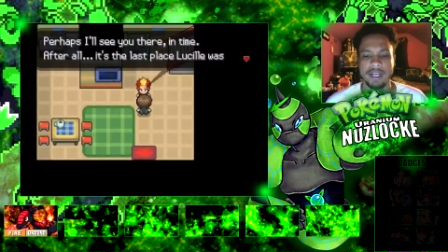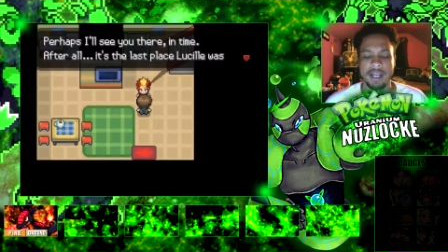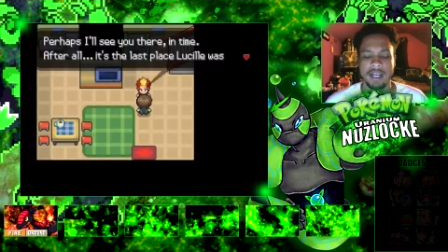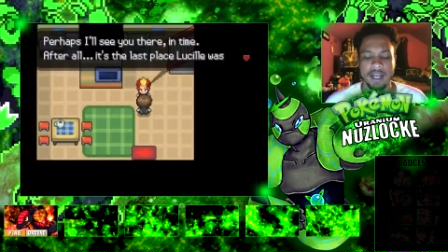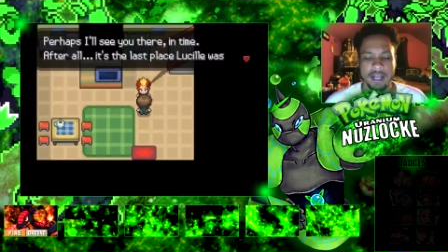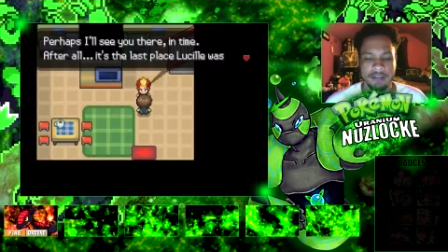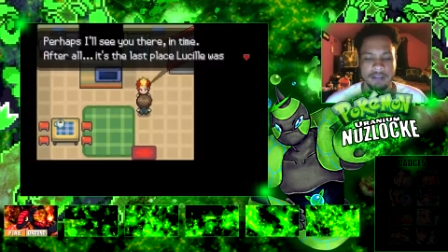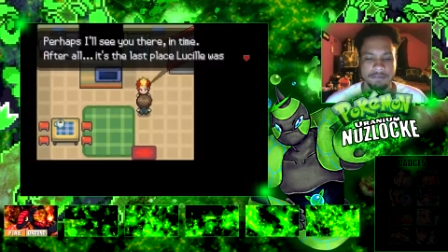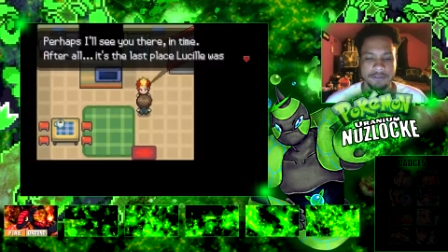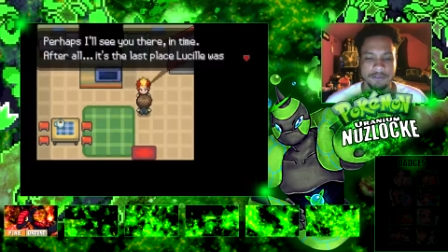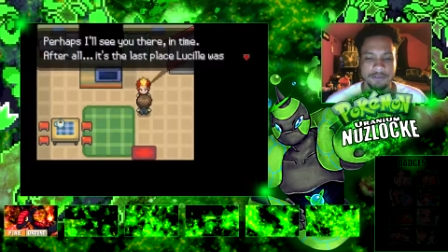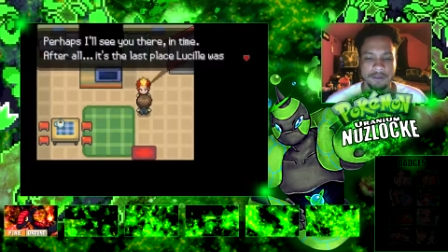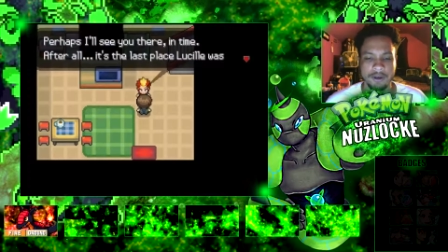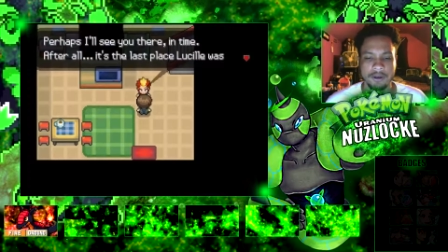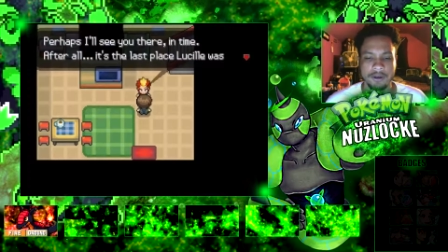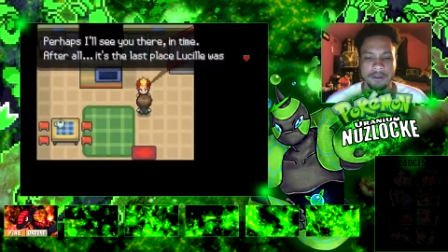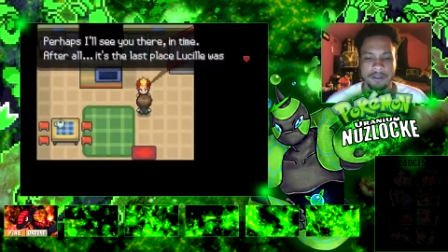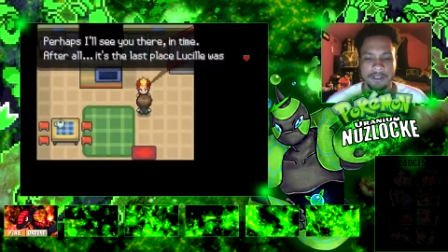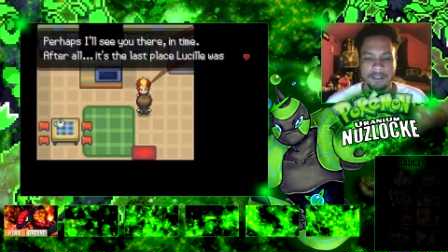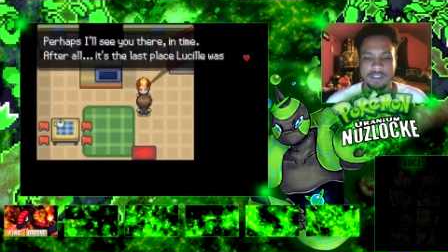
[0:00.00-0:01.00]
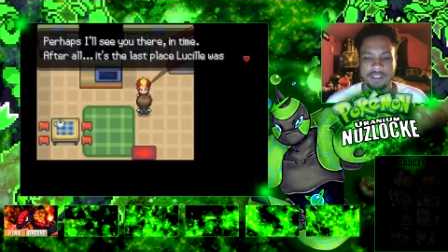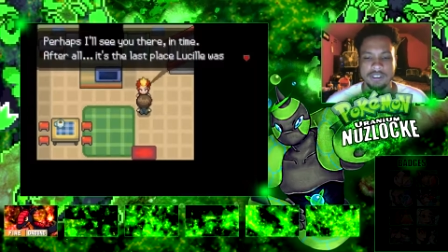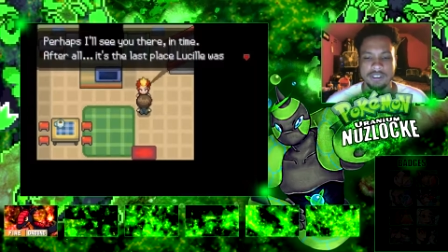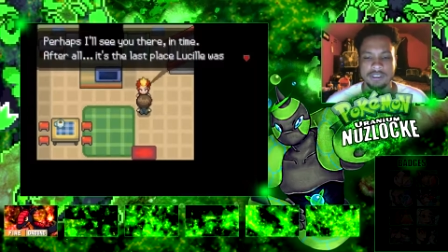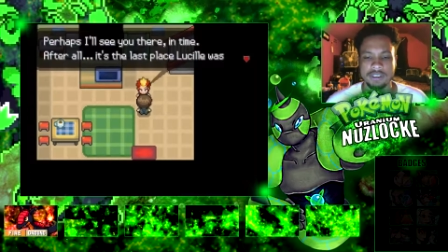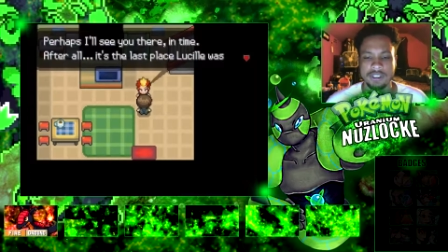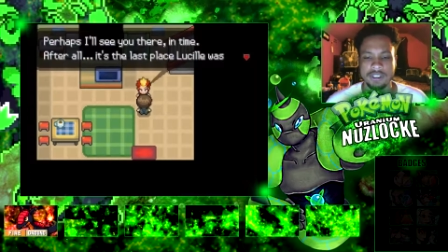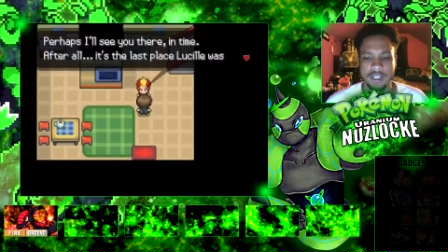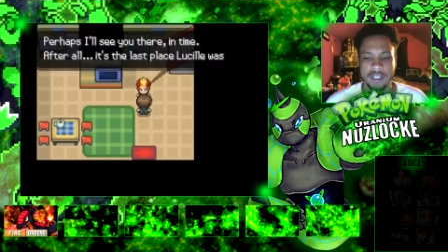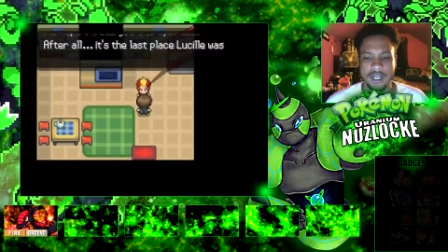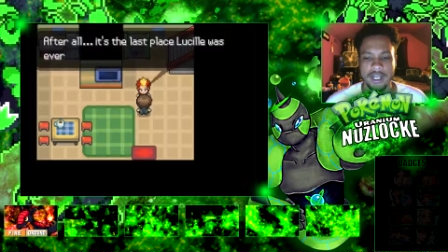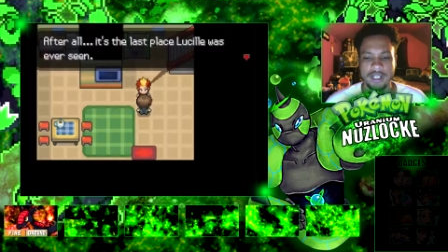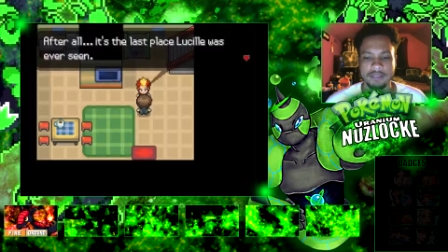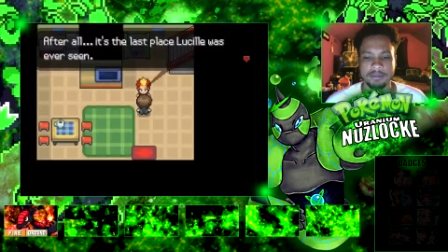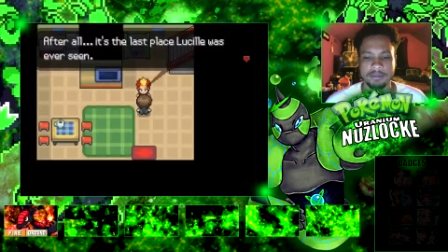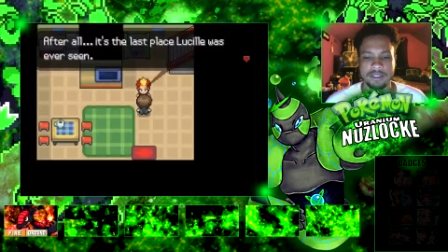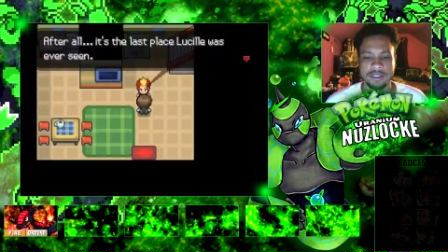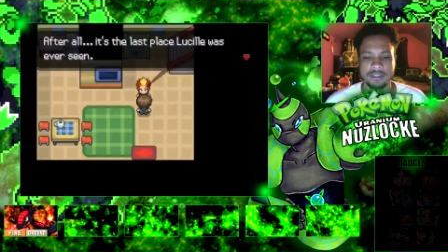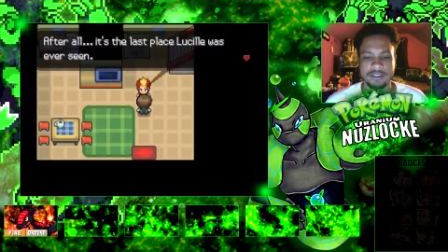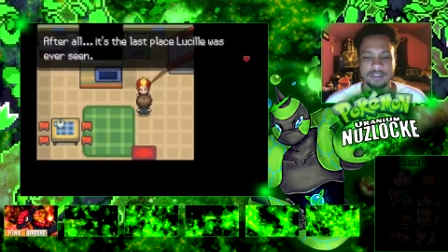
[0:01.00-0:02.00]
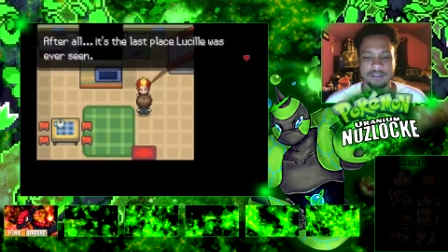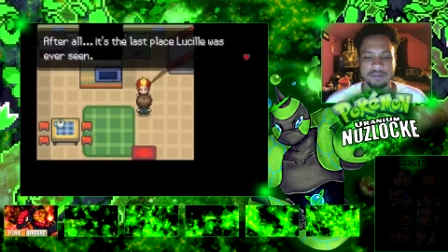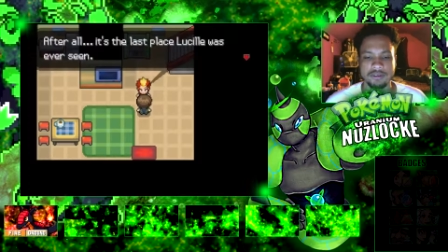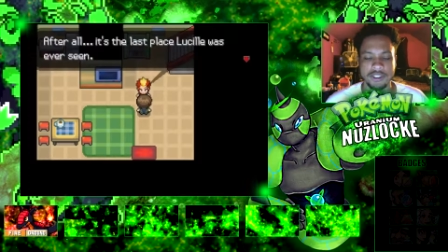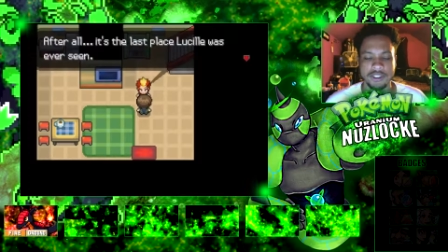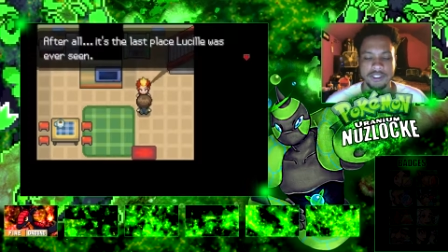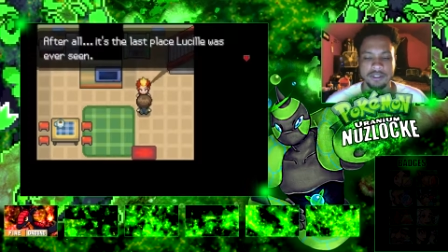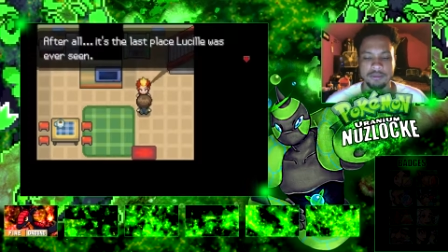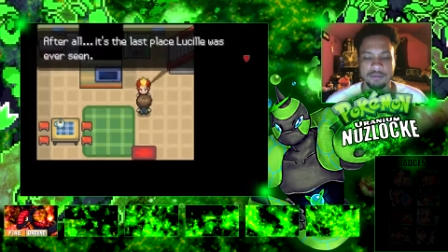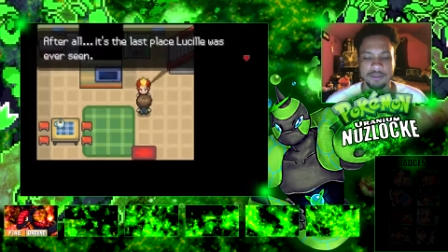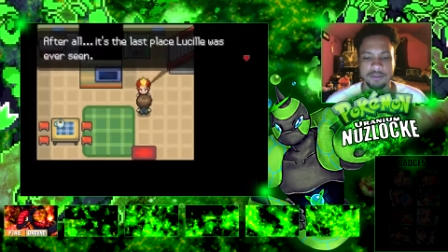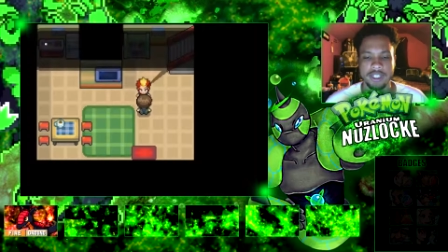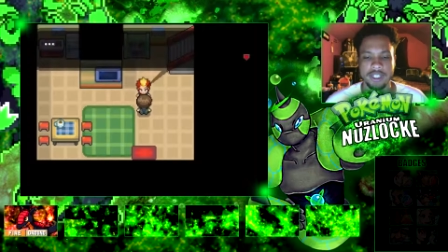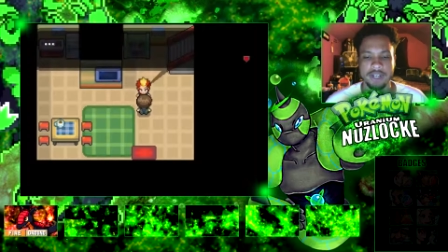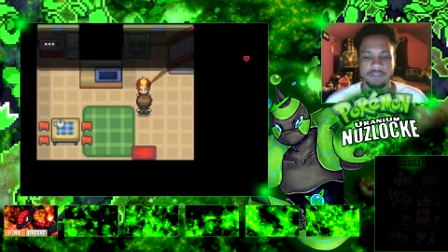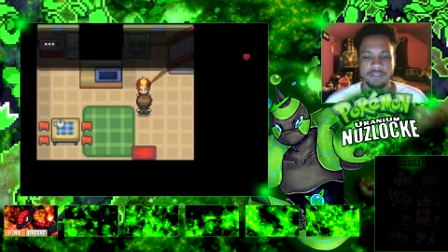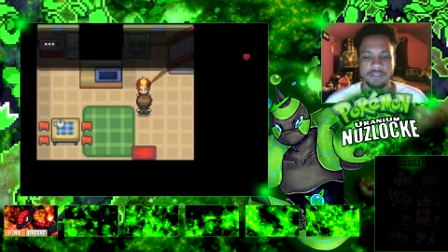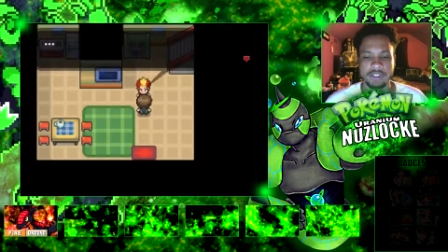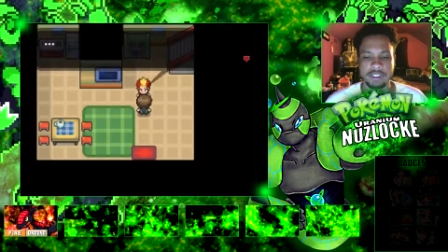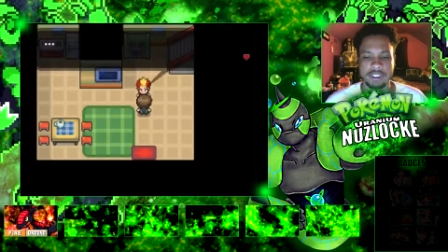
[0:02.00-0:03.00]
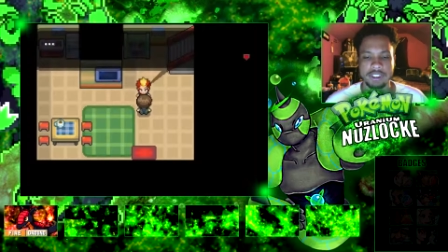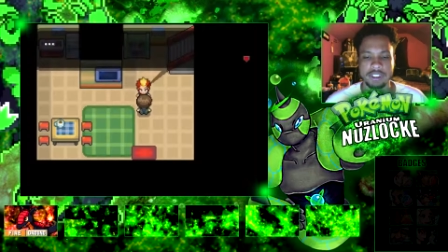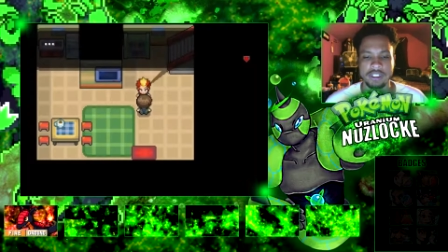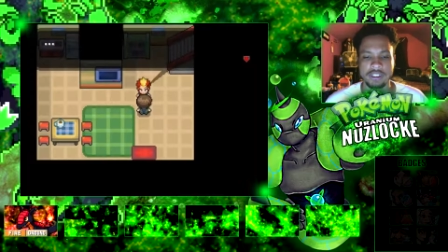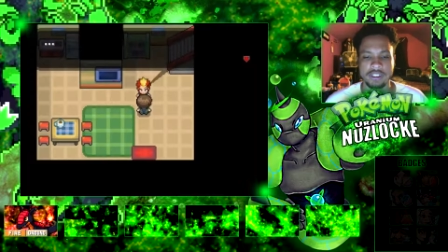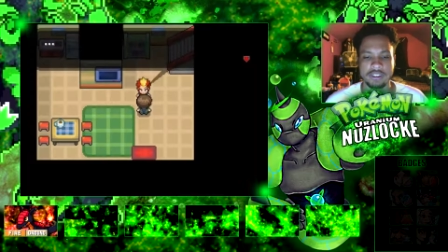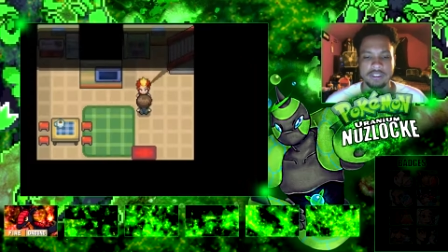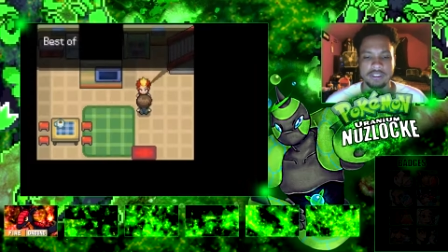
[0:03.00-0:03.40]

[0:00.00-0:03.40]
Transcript: After all, it's the last place Lucille has ever seen.